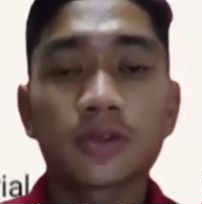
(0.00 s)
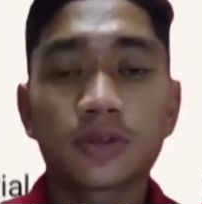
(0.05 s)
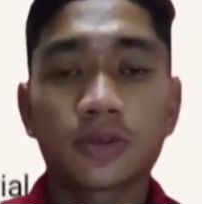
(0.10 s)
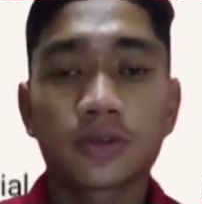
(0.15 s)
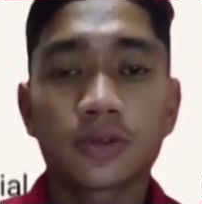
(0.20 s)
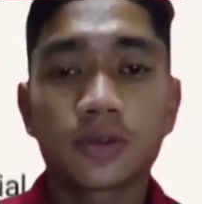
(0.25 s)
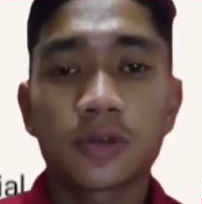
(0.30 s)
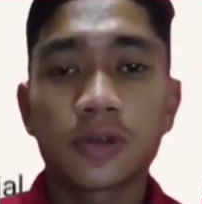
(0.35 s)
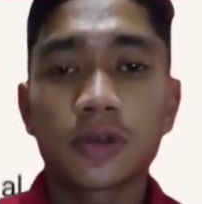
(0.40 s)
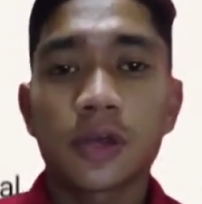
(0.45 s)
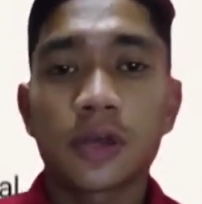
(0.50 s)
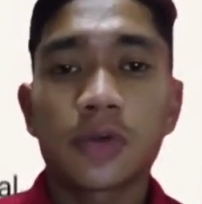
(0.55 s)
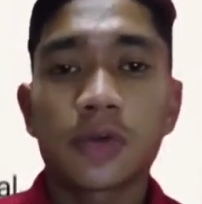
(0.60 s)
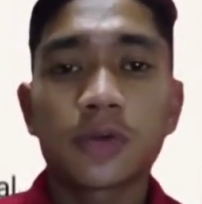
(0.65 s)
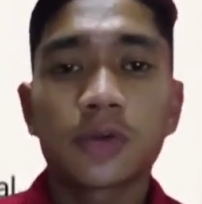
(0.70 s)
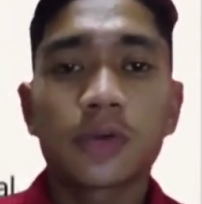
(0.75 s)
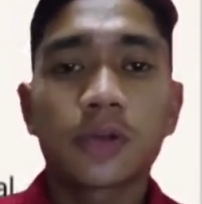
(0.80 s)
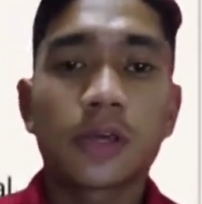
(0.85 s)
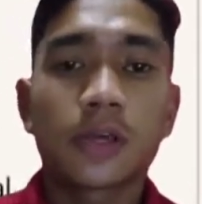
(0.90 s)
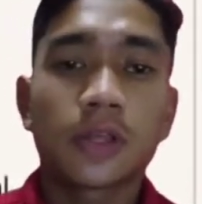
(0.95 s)
So today
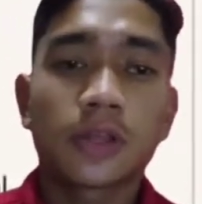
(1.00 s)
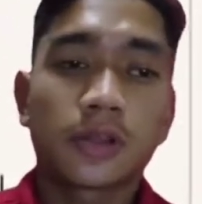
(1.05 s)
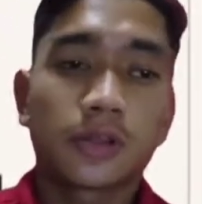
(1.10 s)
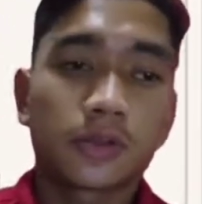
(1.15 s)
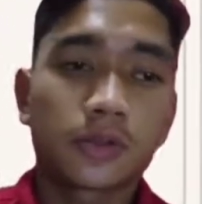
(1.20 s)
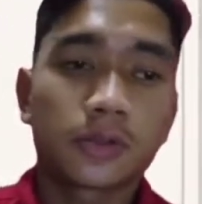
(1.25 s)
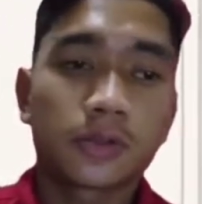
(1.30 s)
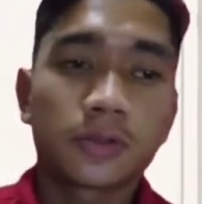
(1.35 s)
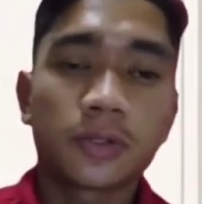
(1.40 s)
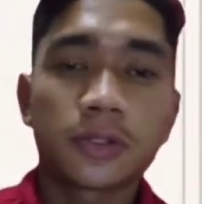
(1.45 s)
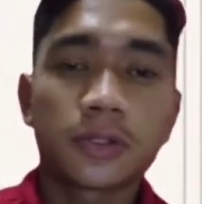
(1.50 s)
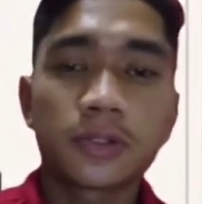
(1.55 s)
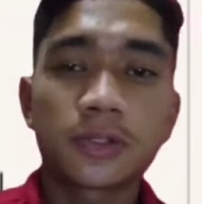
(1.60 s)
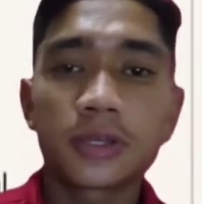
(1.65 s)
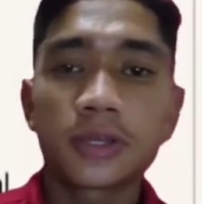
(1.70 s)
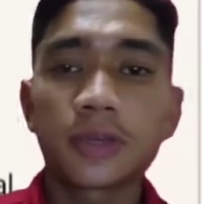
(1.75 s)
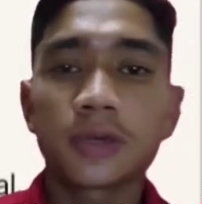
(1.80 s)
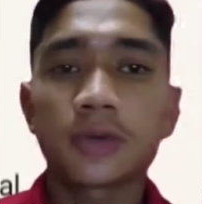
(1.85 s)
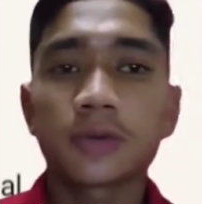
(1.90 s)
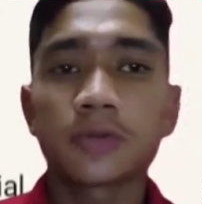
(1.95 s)
I would like to
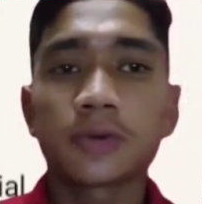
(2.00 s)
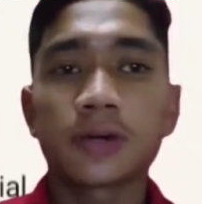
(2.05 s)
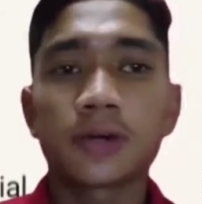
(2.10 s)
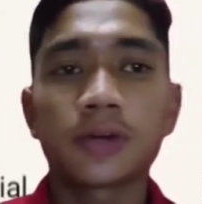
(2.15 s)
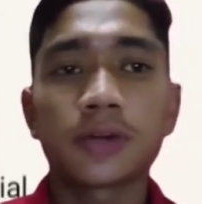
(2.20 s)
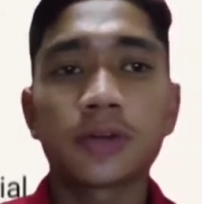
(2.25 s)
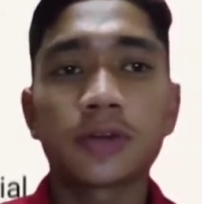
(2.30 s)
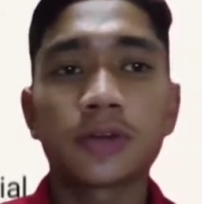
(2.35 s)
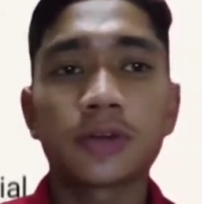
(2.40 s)
present about